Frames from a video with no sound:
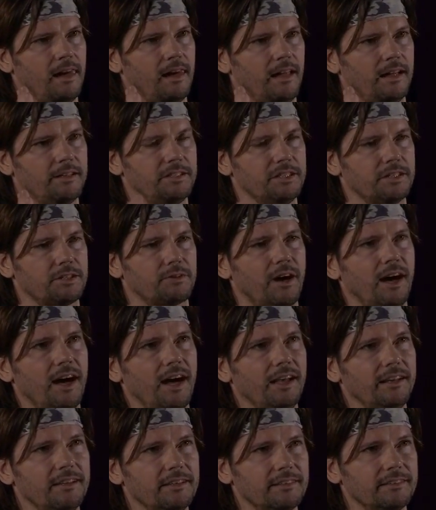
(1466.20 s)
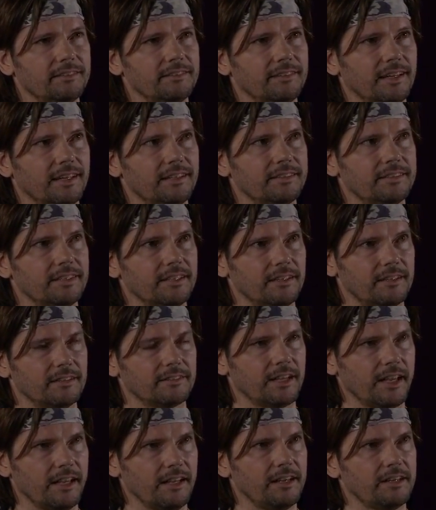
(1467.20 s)
And she cried and said,
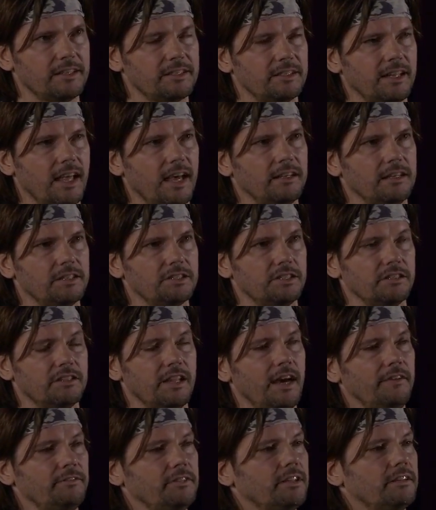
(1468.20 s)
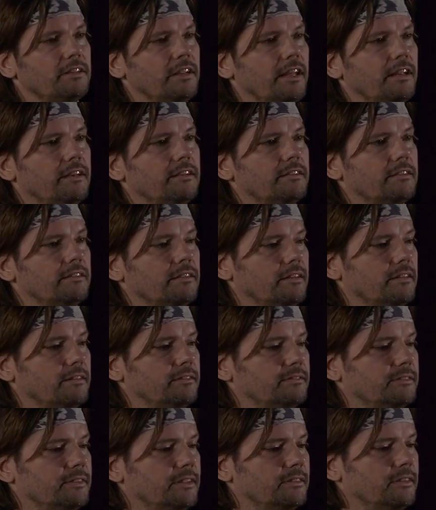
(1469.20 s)
okay, I understand. And she left, and
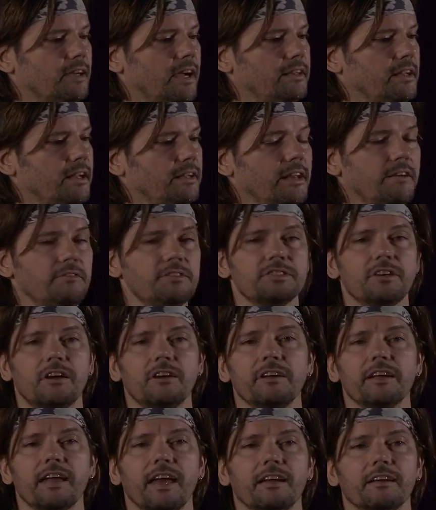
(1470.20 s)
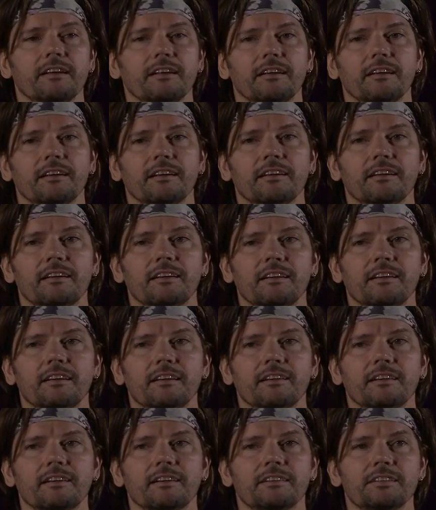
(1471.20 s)
I never saw her again.
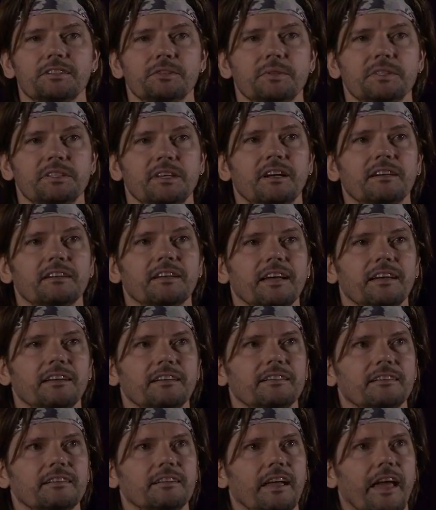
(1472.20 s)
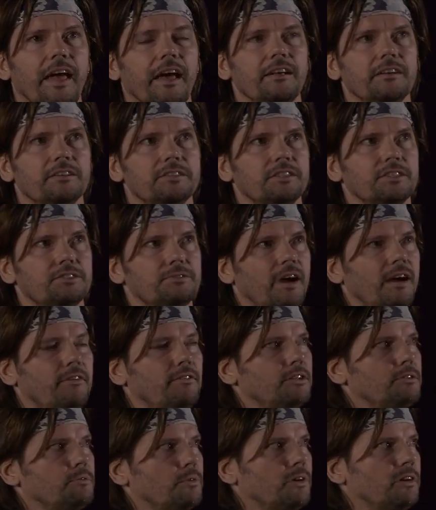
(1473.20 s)
She was young then, and she
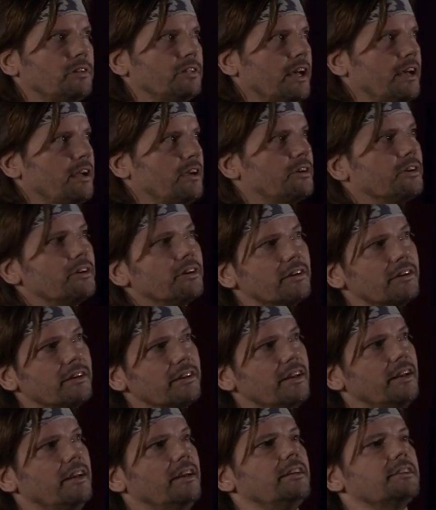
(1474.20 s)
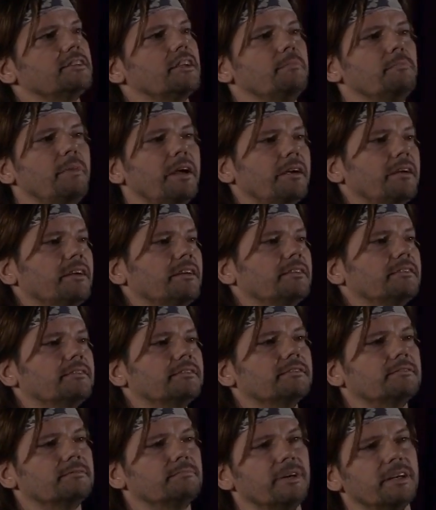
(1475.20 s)
traveled the world. I heard she got married
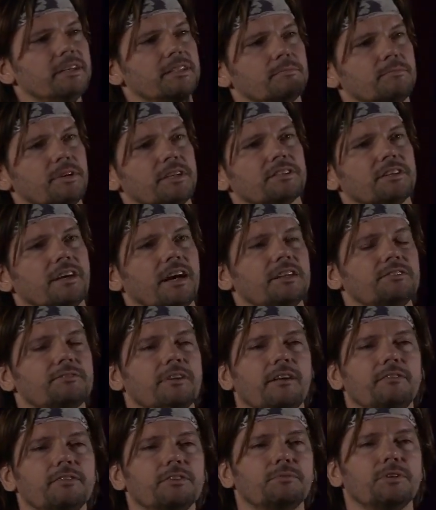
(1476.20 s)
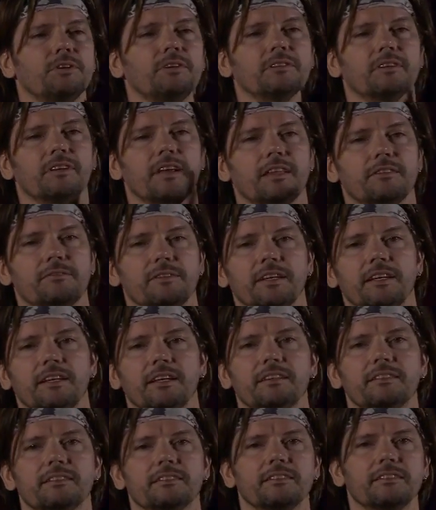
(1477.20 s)
some rich guy, traveled the world, had 3
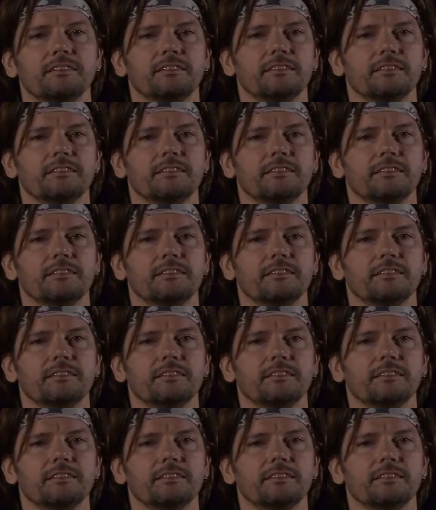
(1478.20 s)
kids.